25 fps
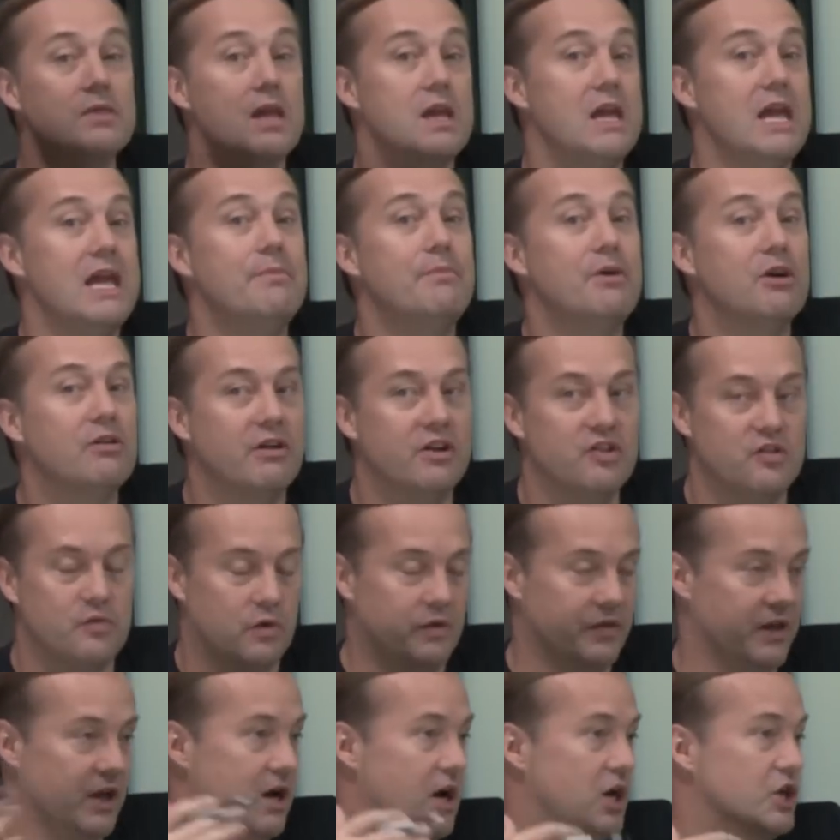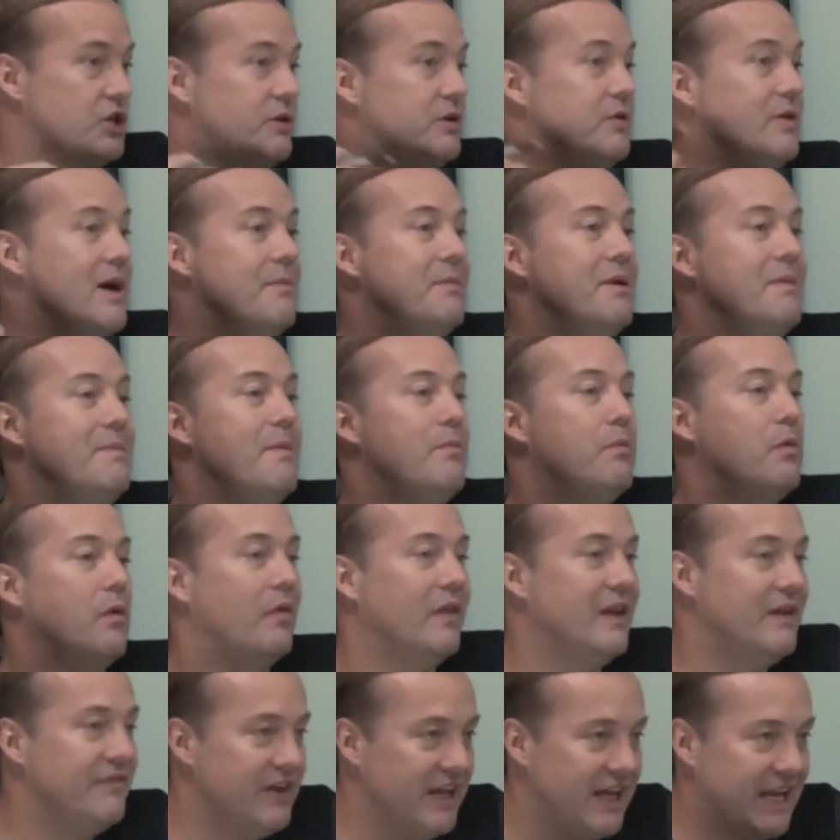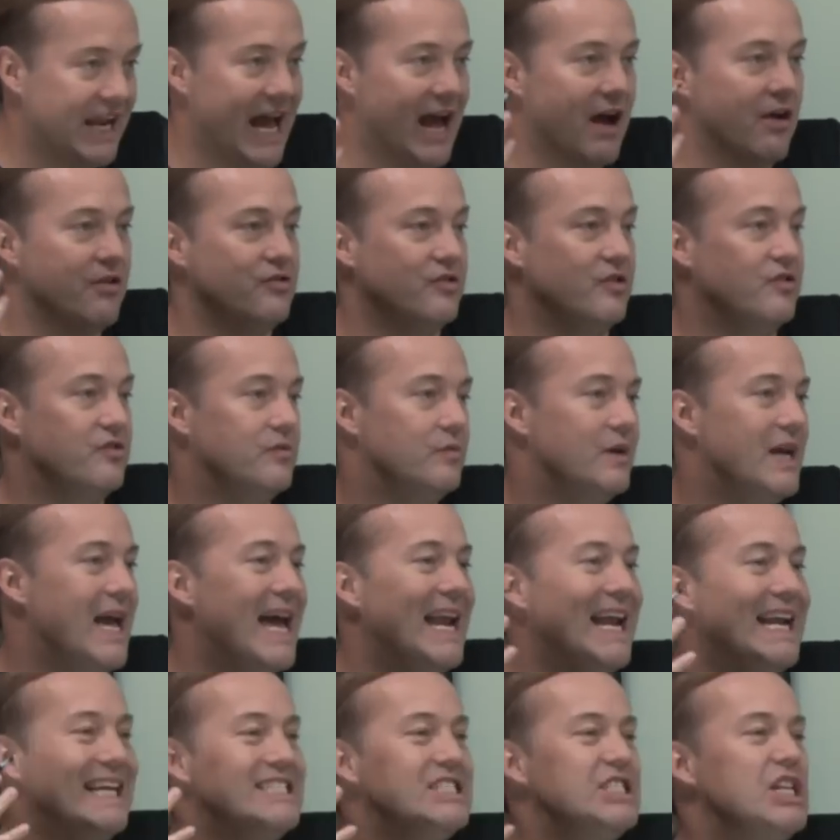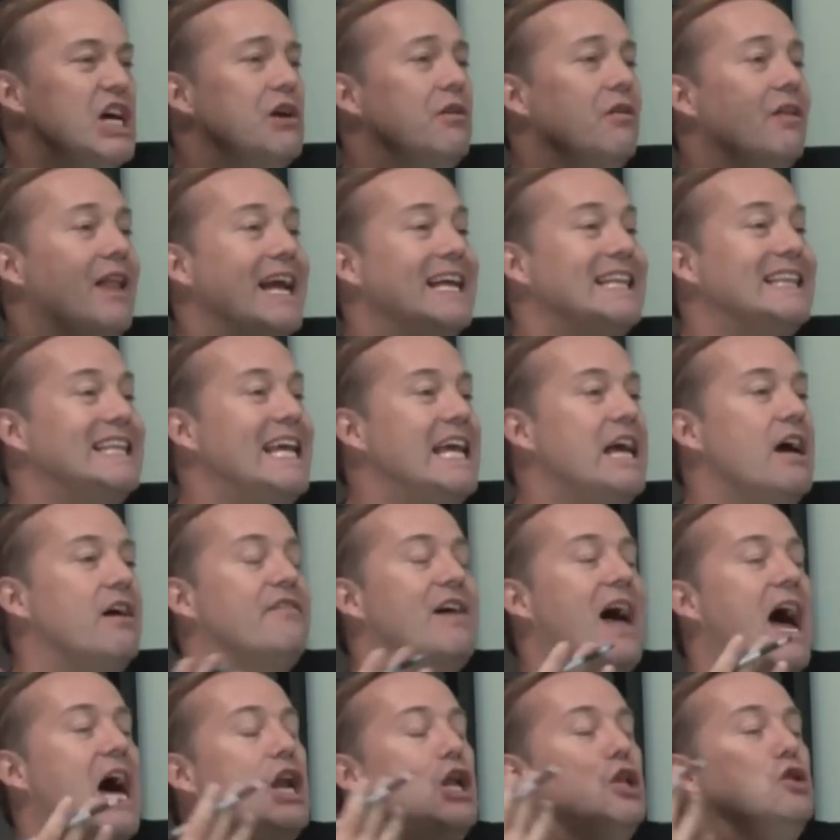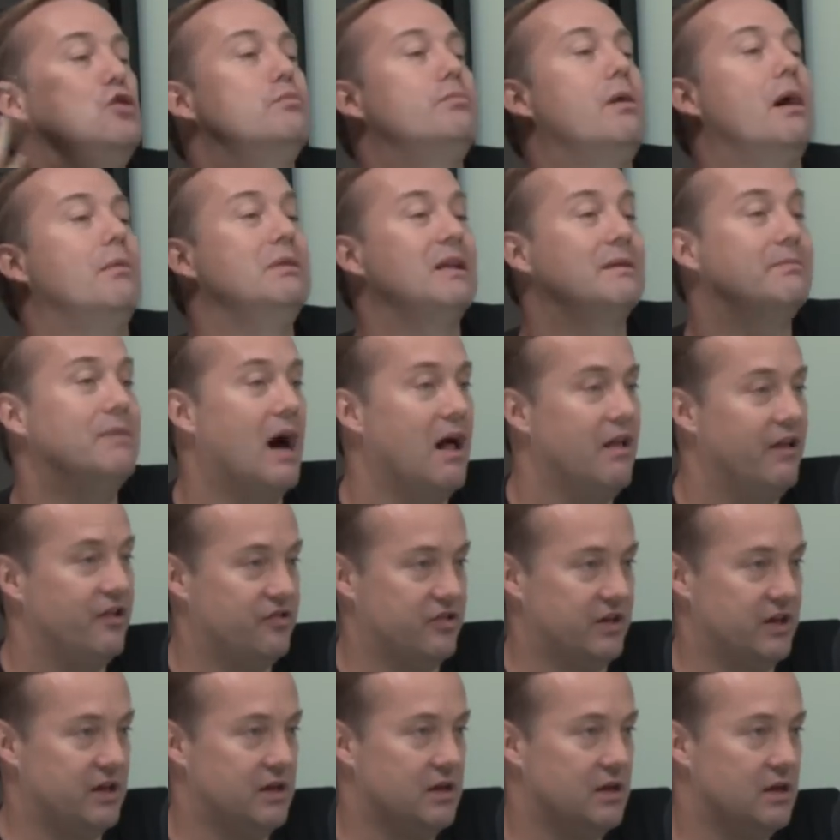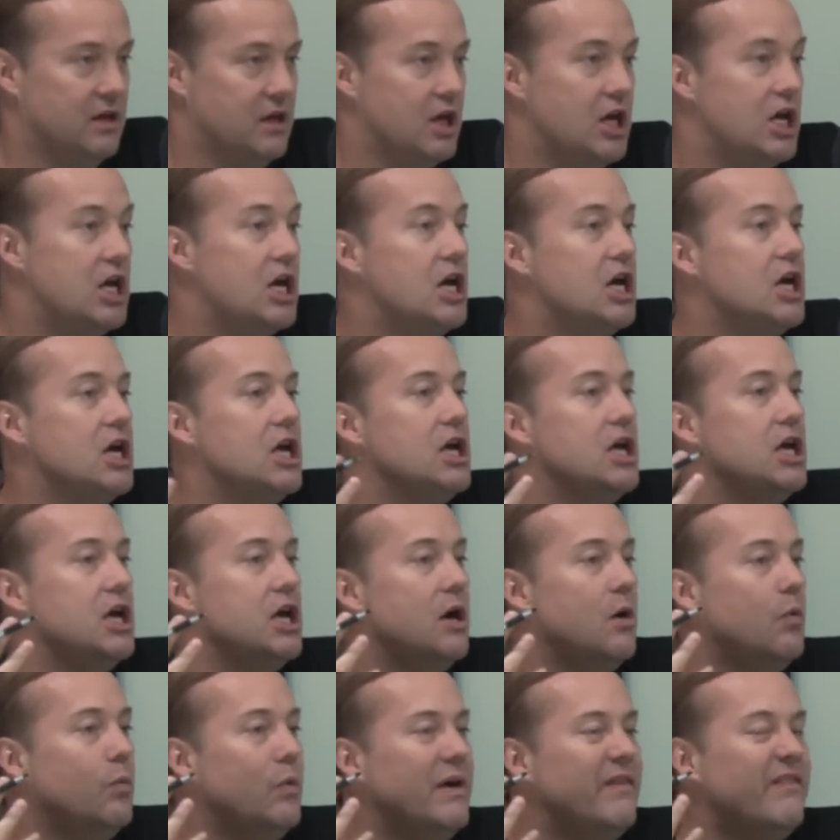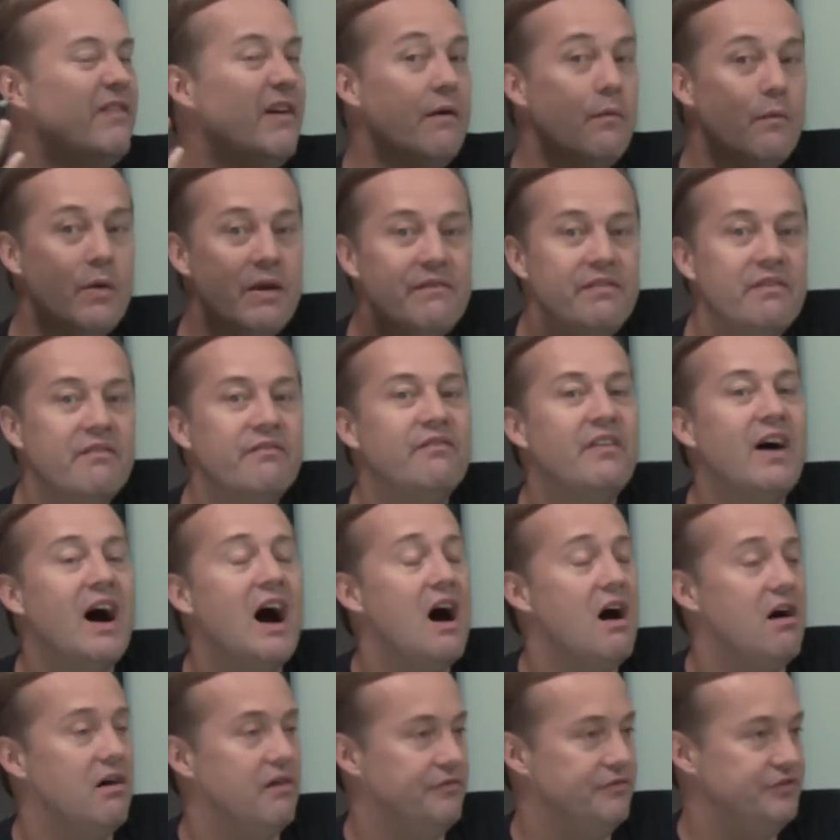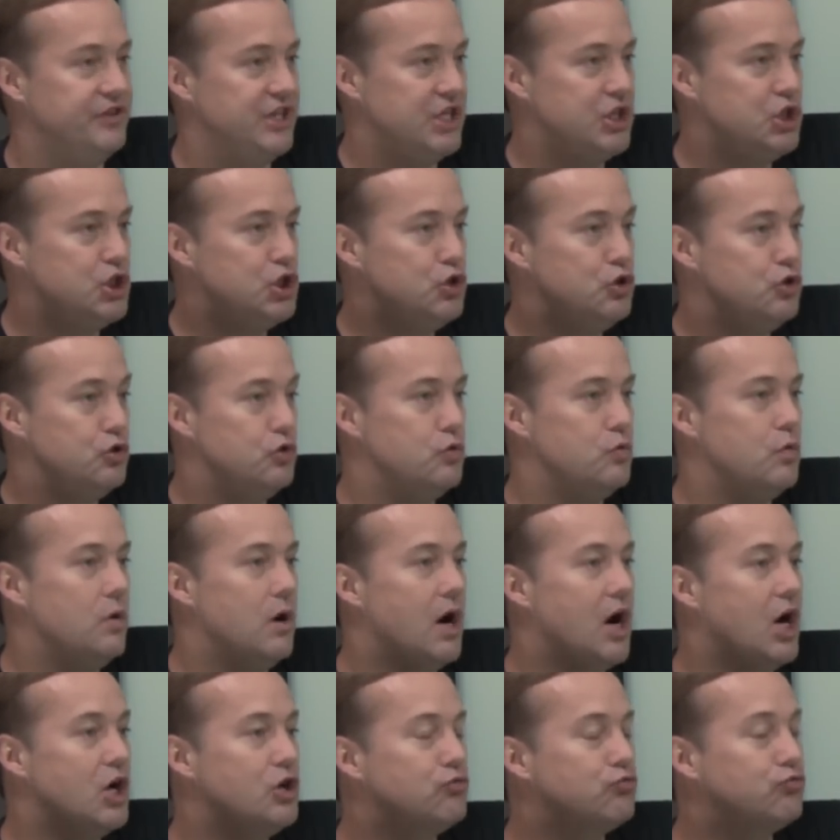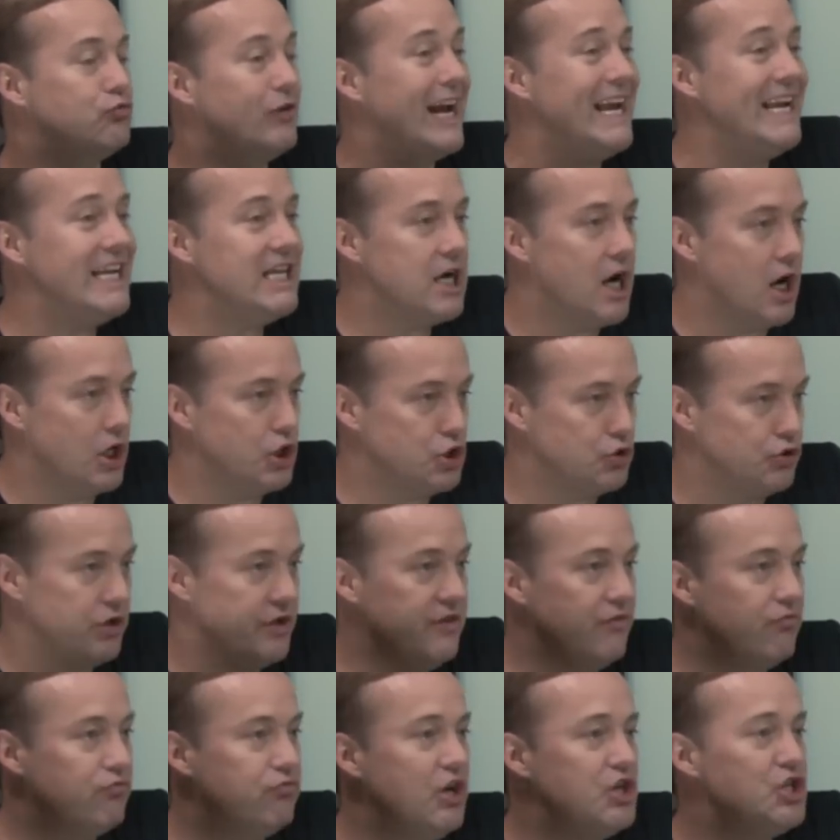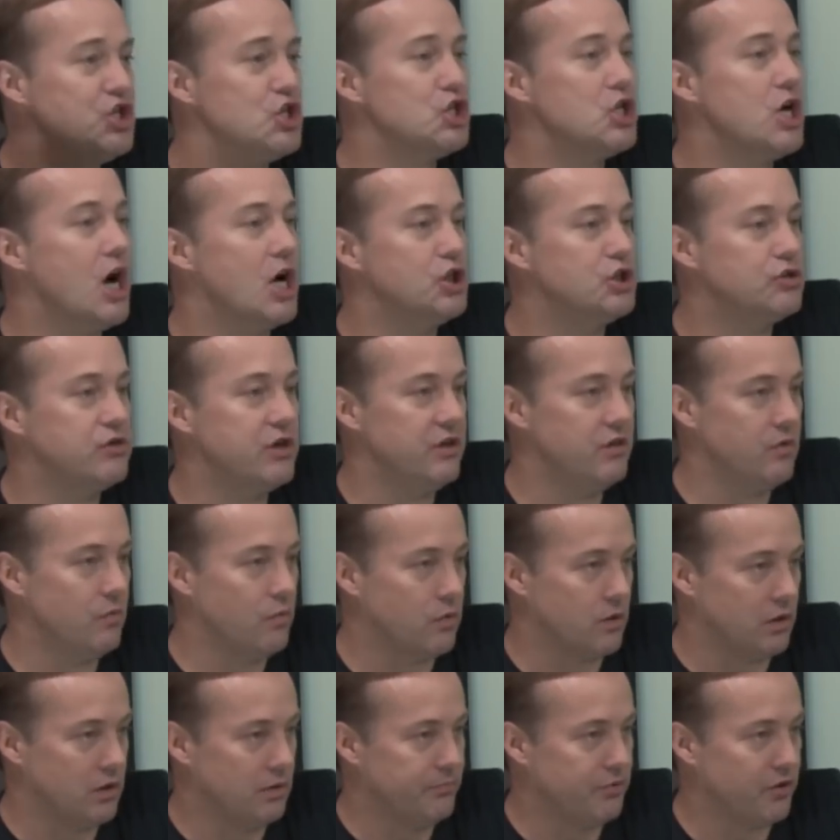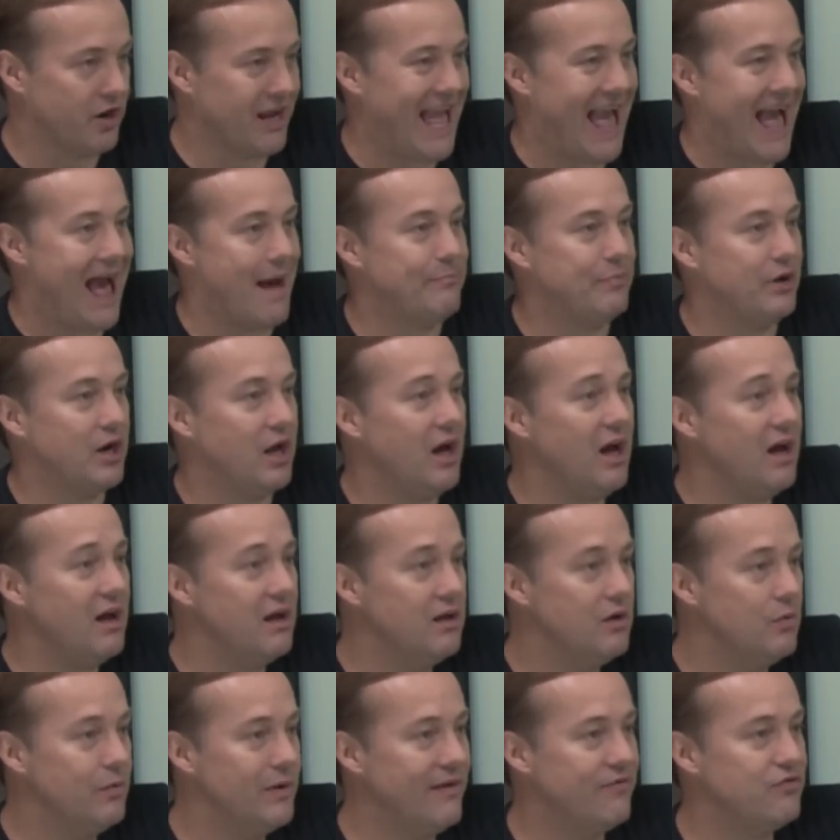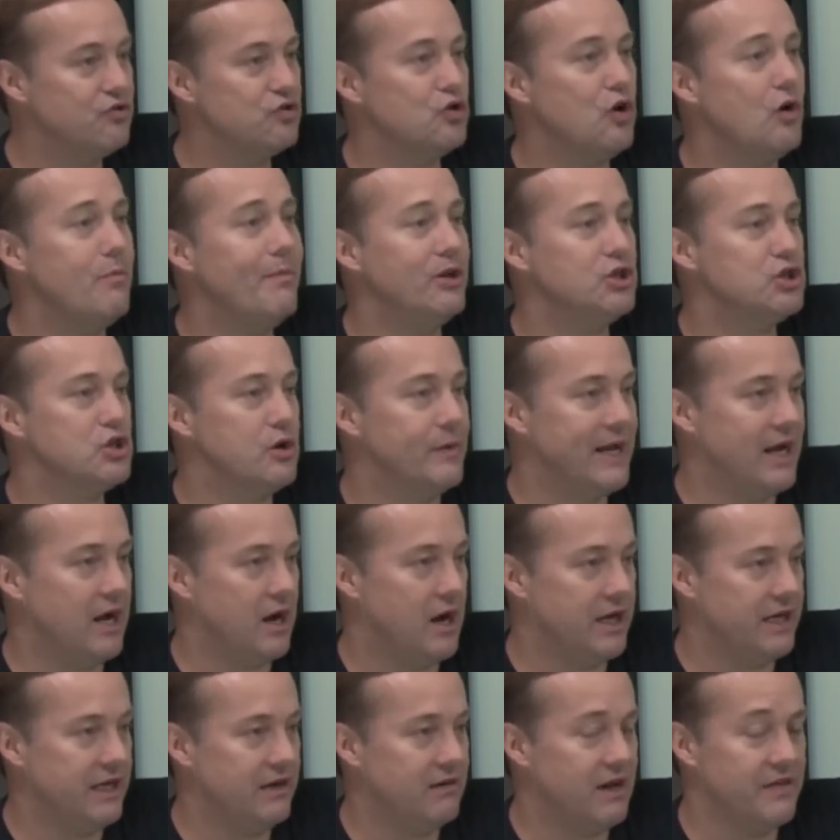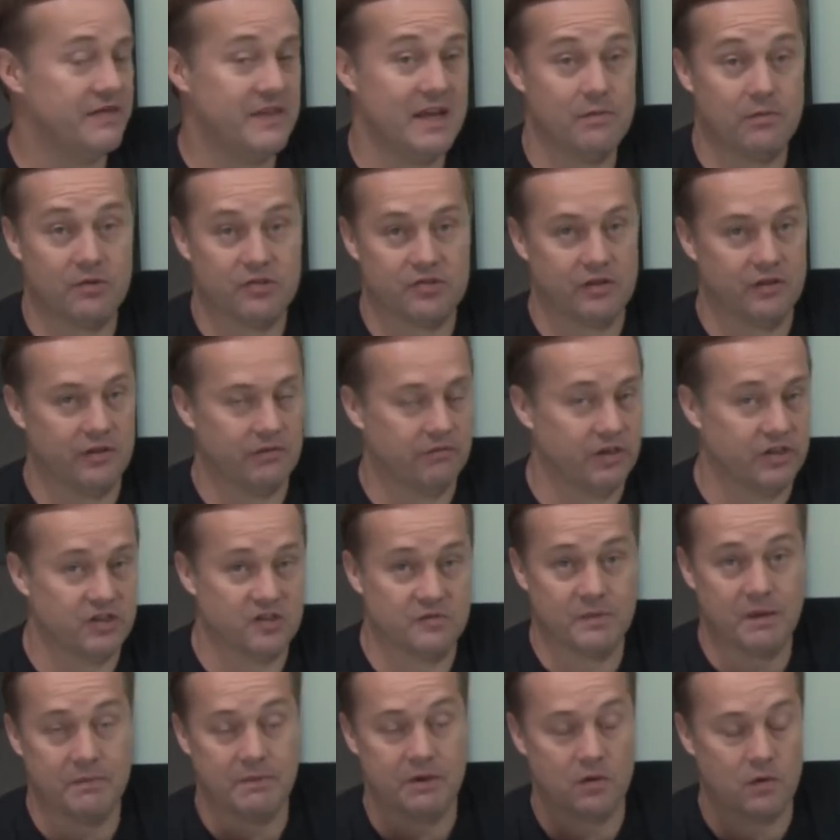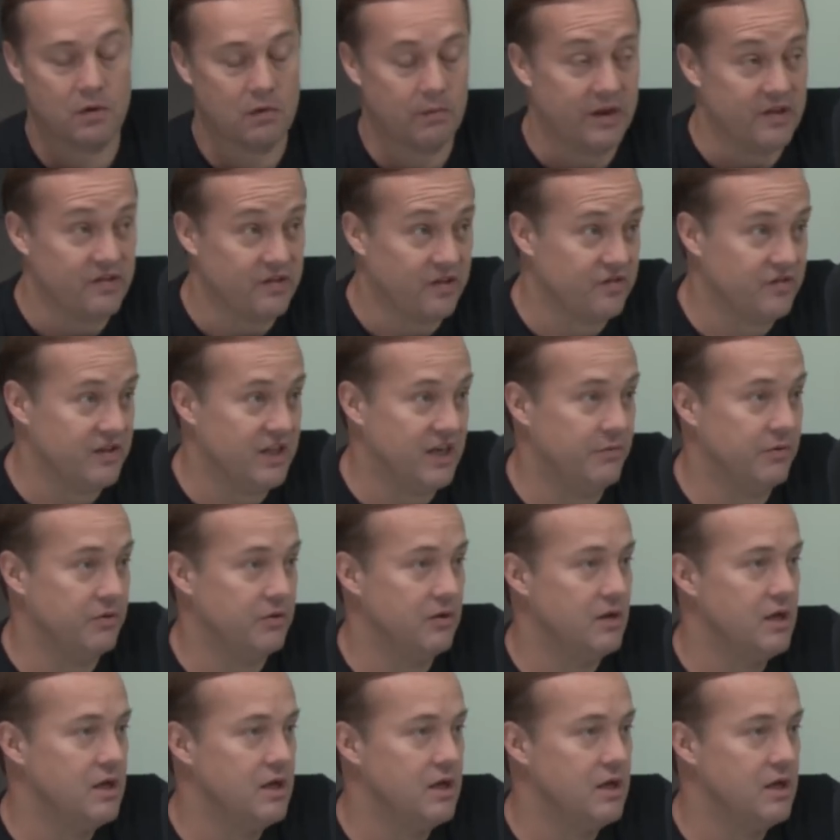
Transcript: immigrants were in the country, we knew how many people were living in houses. We had a general idea of how to do public policy. Yes. We've, we've evolved into a great country, the richest country in the world per capita. We have so much going on here. I think we're still the richest. Maybe Norway succeeded. No,